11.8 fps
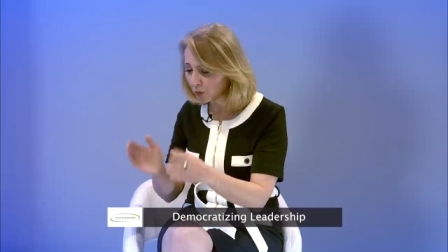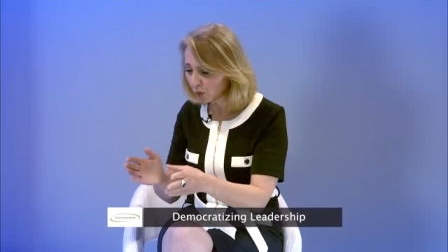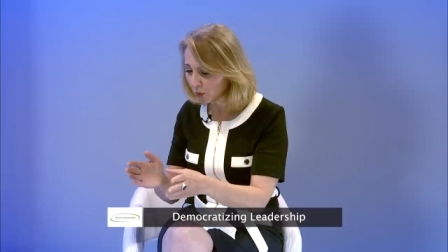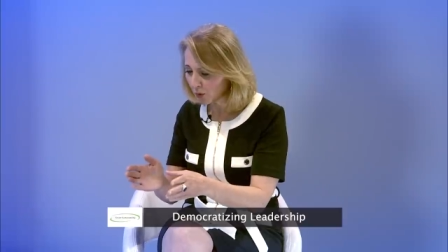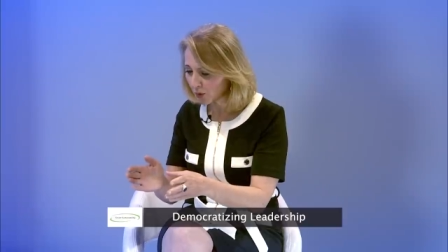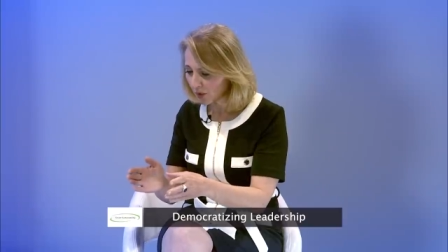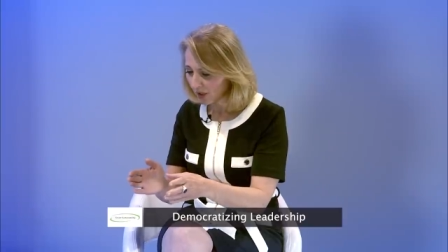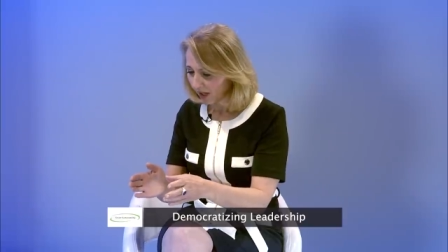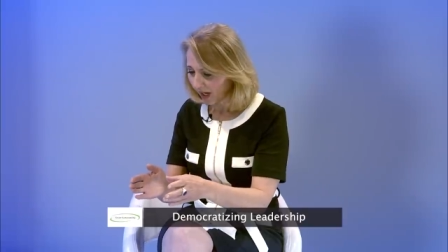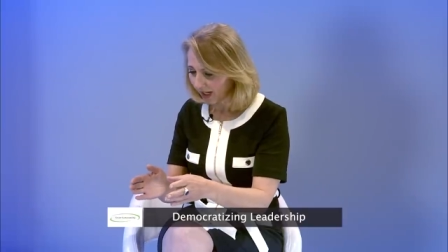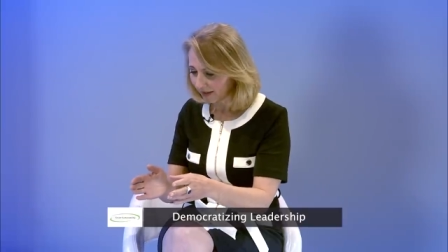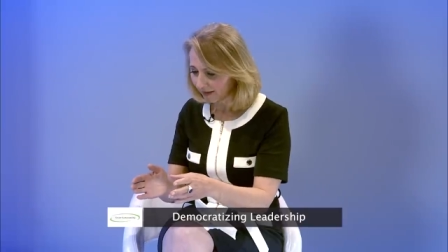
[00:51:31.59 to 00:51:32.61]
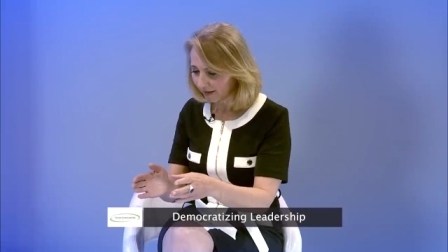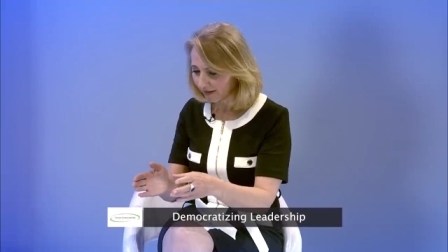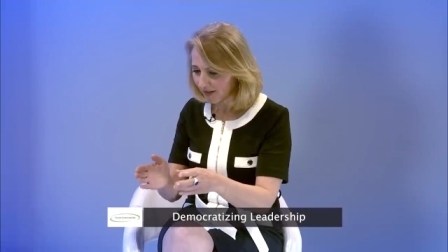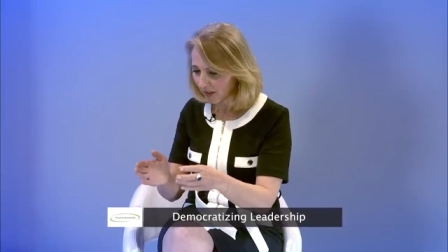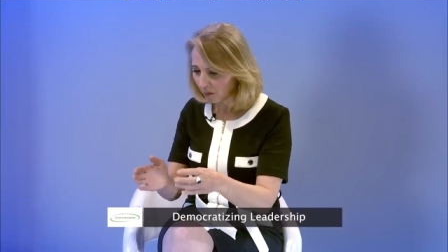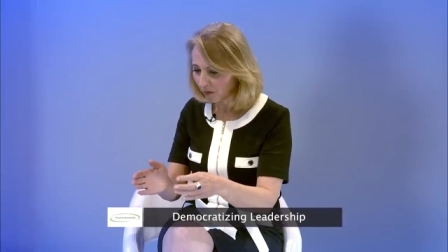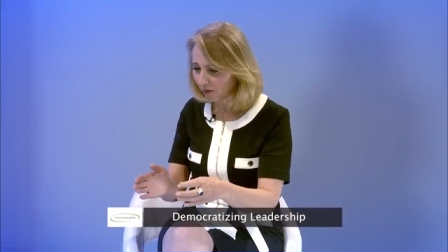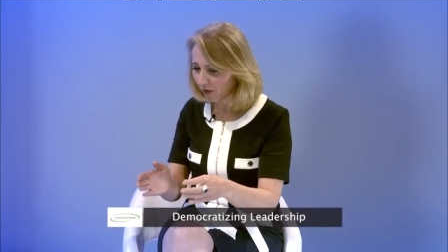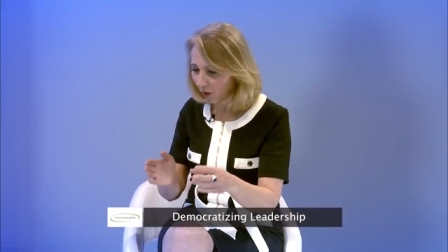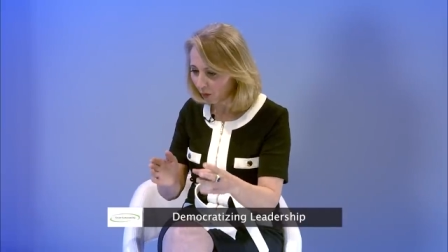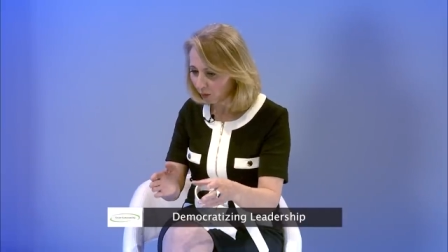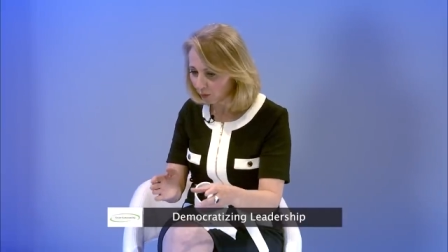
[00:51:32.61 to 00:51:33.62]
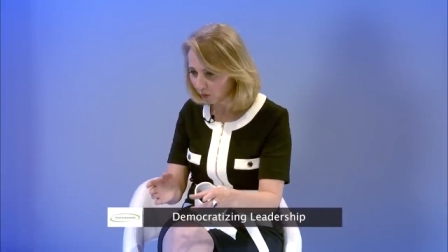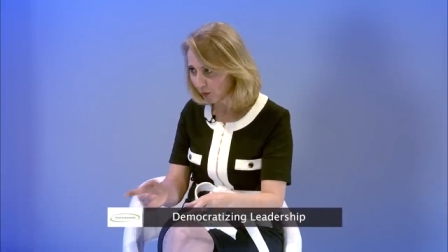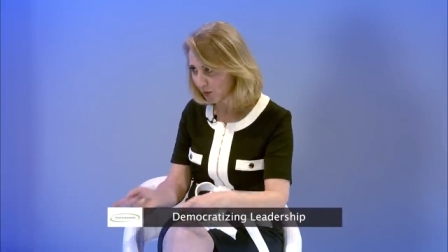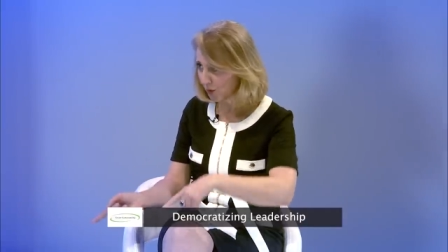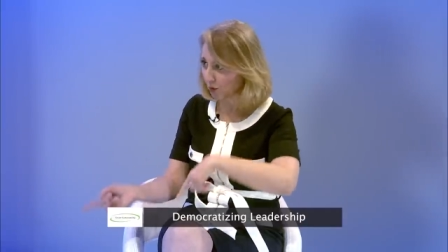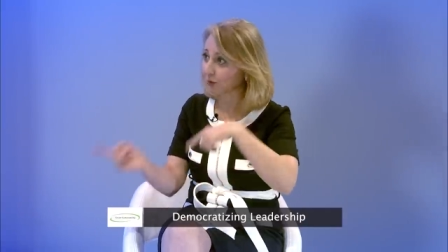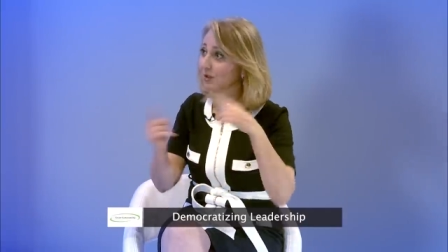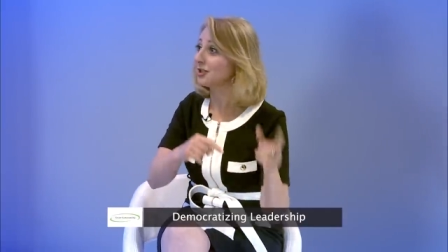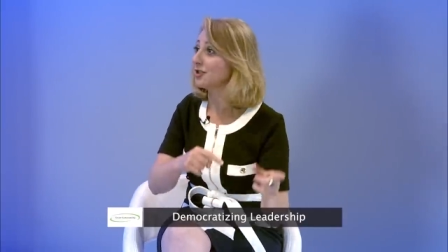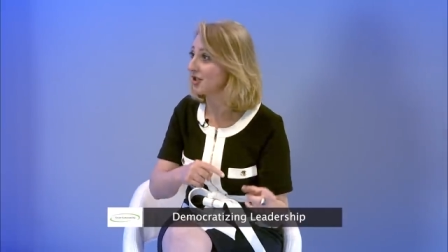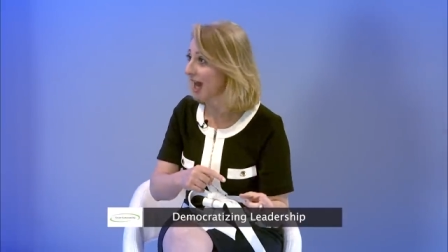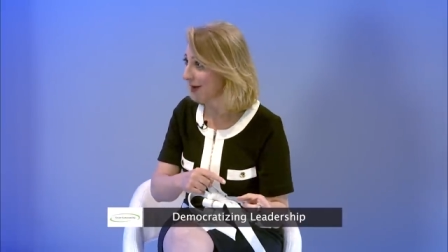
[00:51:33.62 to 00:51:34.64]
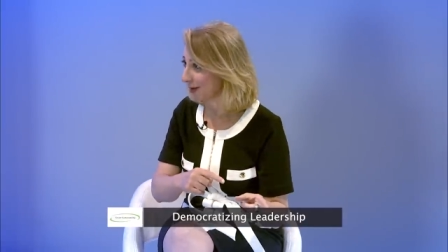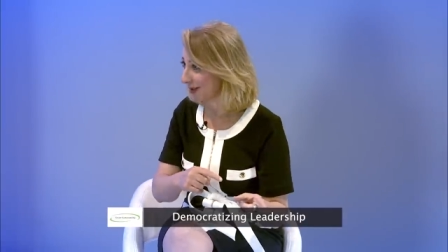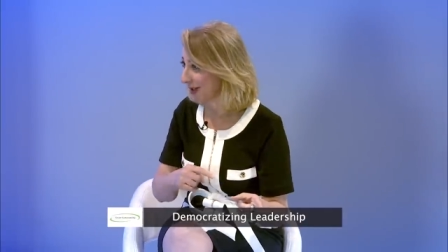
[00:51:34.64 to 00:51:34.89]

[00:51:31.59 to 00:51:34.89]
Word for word: rules and some of the old rules to ditch out.